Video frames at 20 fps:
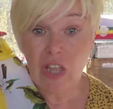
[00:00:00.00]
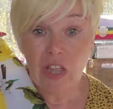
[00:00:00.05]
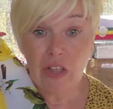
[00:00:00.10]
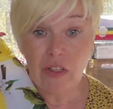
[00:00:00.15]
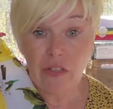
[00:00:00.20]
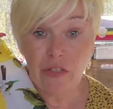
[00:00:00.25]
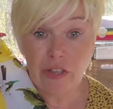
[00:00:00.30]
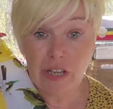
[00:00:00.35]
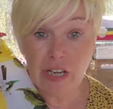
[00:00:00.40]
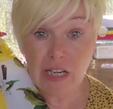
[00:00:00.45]

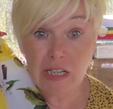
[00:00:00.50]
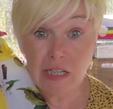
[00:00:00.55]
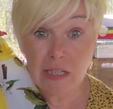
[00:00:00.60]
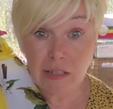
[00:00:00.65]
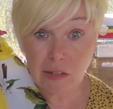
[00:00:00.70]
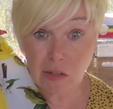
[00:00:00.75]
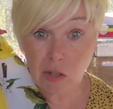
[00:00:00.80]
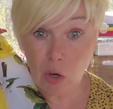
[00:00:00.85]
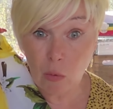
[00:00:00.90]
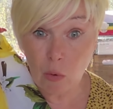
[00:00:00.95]
the
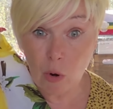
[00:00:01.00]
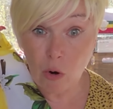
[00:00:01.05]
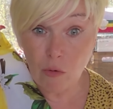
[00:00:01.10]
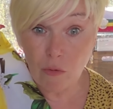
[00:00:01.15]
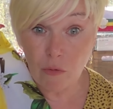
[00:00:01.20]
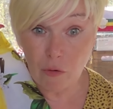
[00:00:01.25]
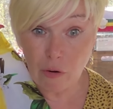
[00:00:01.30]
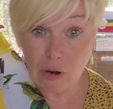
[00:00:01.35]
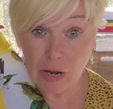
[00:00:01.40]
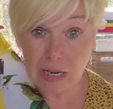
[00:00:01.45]
Sew
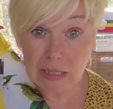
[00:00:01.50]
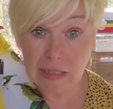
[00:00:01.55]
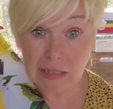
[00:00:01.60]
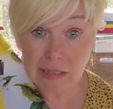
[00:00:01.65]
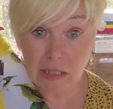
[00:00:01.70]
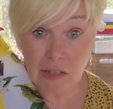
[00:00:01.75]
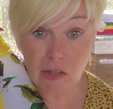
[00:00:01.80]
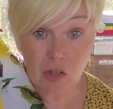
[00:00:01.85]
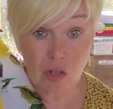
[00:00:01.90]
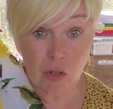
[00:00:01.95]
Over It
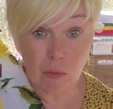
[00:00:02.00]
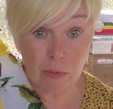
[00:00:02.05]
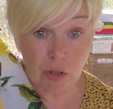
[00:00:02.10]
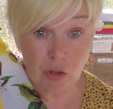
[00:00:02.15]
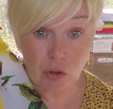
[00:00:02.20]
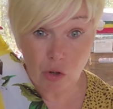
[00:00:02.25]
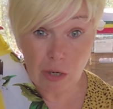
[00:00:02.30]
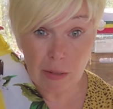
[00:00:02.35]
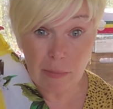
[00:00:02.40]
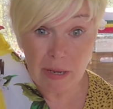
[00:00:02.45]
Summer
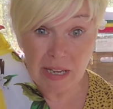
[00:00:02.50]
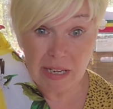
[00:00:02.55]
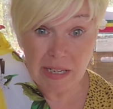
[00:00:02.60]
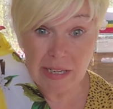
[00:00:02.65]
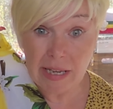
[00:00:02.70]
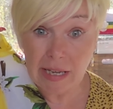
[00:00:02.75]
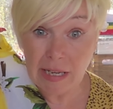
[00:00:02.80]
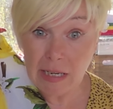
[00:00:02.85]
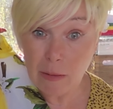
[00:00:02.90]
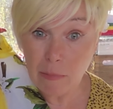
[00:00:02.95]
Dreaming
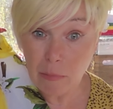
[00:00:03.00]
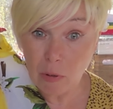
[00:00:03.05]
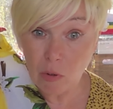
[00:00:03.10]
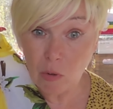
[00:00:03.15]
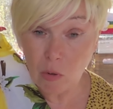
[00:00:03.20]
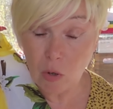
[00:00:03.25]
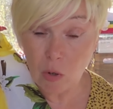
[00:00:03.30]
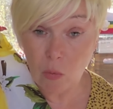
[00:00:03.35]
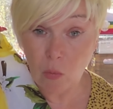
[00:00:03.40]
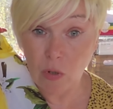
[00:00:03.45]

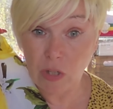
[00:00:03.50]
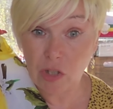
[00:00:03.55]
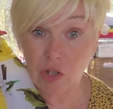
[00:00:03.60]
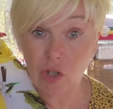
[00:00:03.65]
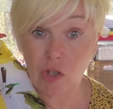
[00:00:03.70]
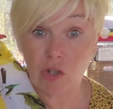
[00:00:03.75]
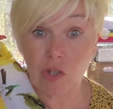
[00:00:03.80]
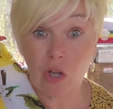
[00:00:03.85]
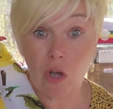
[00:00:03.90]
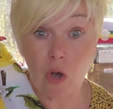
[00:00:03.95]
ebook, which
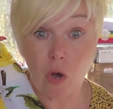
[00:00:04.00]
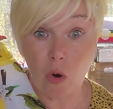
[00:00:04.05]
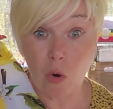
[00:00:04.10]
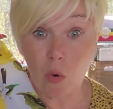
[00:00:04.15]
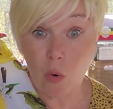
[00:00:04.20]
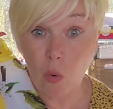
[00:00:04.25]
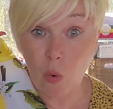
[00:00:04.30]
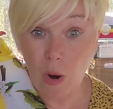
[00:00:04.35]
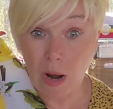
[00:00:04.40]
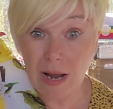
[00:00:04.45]
has got
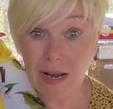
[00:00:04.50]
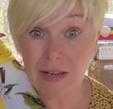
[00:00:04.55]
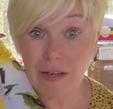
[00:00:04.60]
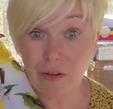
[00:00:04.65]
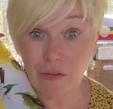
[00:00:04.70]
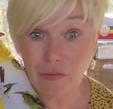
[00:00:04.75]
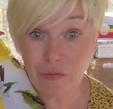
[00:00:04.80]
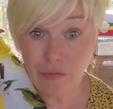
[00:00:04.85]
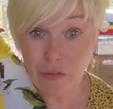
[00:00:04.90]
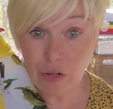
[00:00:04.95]
quite a
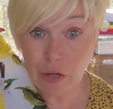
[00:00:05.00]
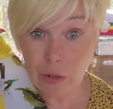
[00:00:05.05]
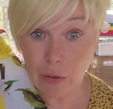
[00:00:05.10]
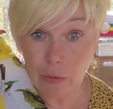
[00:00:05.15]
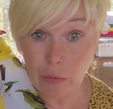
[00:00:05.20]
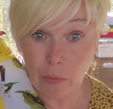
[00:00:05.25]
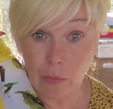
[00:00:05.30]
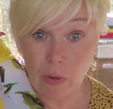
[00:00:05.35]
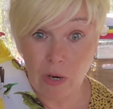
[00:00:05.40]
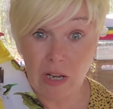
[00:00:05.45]

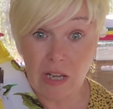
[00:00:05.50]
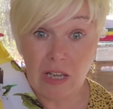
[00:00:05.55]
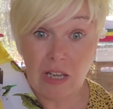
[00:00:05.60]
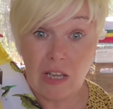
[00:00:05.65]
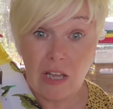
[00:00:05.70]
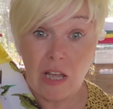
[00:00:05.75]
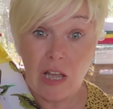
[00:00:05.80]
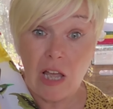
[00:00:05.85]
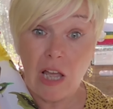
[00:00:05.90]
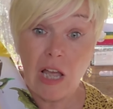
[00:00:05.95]
few
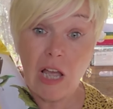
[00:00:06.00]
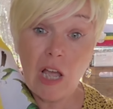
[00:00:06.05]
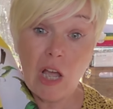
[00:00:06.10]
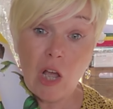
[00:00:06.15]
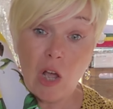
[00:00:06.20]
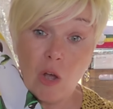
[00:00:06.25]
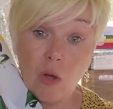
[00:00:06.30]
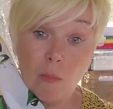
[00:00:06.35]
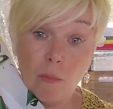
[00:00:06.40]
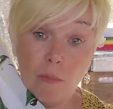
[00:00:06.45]

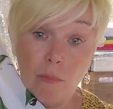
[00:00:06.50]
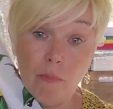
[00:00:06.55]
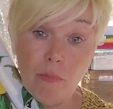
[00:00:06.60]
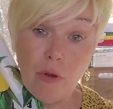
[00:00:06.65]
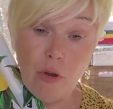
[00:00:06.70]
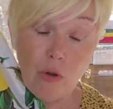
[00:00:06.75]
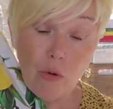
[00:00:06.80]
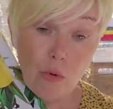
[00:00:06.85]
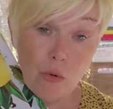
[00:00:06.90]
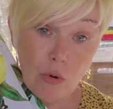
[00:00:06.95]

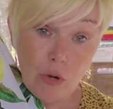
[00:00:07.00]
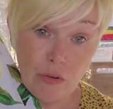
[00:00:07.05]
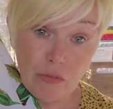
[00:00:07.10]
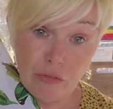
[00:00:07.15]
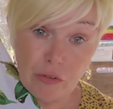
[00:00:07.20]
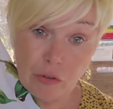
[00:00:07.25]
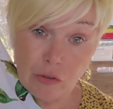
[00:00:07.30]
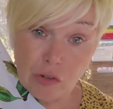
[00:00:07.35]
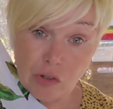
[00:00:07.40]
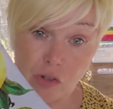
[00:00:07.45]

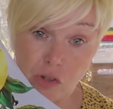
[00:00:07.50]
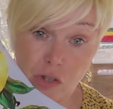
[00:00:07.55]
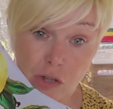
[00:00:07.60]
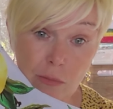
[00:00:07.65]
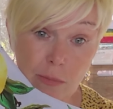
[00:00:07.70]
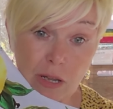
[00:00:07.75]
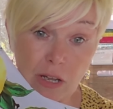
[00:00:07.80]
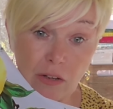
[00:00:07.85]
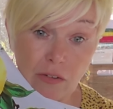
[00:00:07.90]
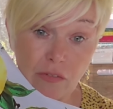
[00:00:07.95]
beautiful
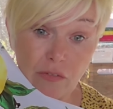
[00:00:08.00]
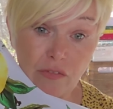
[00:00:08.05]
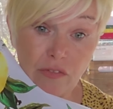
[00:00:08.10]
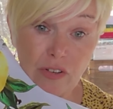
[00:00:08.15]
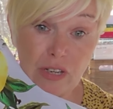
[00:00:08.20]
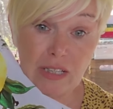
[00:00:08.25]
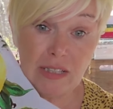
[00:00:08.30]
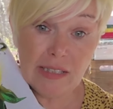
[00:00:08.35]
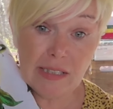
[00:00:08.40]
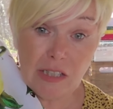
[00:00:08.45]
summer
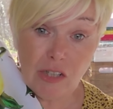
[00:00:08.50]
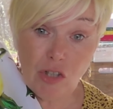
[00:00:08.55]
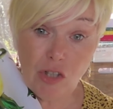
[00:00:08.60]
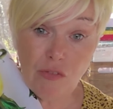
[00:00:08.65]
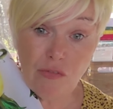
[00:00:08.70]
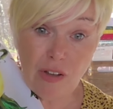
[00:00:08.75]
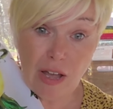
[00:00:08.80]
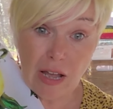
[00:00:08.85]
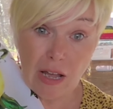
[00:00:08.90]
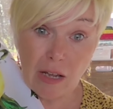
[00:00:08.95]

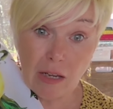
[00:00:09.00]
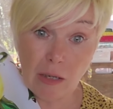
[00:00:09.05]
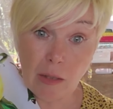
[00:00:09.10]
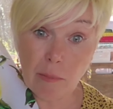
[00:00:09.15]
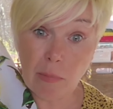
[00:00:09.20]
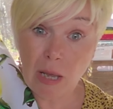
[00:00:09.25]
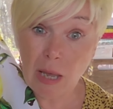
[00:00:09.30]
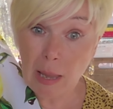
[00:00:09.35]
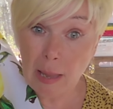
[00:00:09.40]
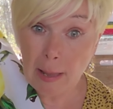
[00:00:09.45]
vintagey
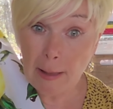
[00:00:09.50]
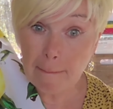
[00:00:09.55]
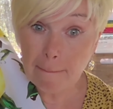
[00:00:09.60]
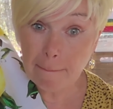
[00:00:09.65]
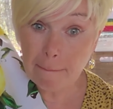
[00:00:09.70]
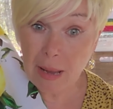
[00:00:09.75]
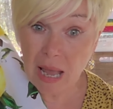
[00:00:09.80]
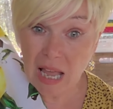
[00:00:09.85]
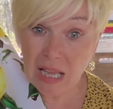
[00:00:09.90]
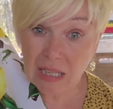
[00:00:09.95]
vibe
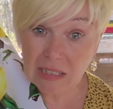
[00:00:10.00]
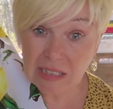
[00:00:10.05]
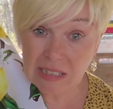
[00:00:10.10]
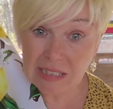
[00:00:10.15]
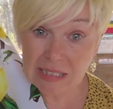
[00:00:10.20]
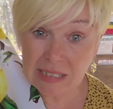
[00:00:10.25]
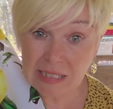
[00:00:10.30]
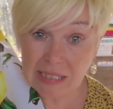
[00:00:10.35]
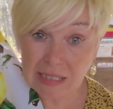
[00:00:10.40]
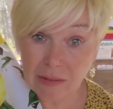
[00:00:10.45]

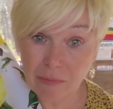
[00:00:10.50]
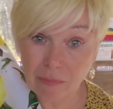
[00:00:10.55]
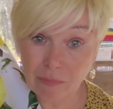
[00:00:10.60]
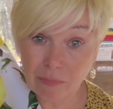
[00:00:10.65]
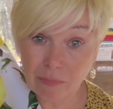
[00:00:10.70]
patterns in it.